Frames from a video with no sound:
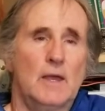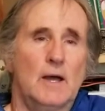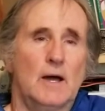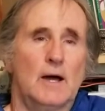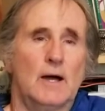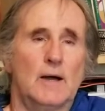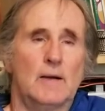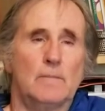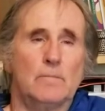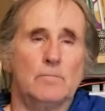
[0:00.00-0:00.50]

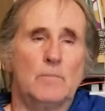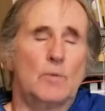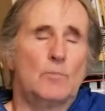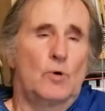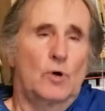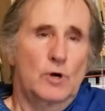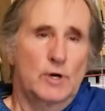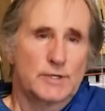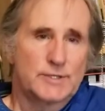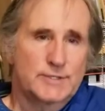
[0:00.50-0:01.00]
um,
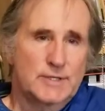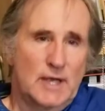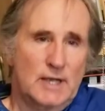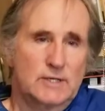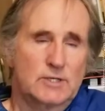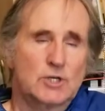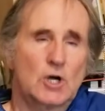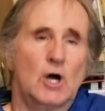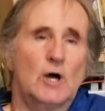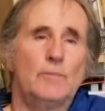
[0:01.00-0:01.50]

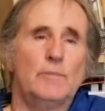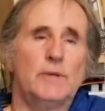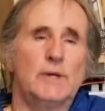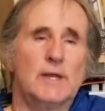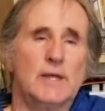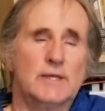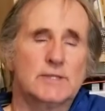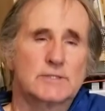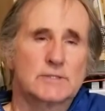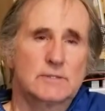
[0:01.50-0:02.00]
memoricide
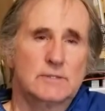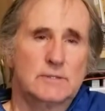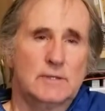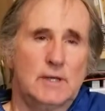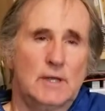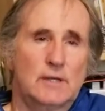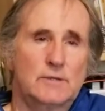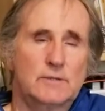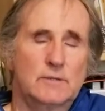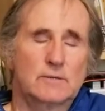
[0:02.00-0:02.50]
dominates in the
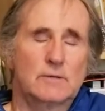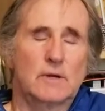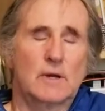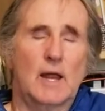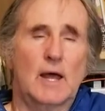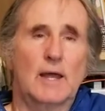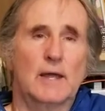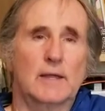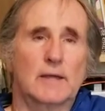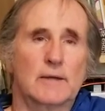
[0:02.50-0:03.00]

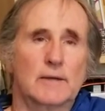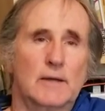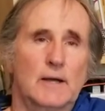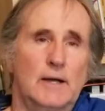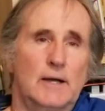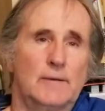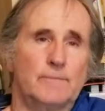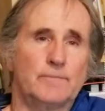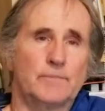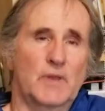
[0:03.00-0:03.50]
underlying
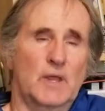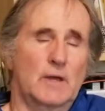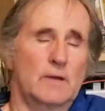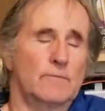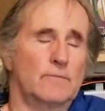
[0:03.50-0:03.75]
um,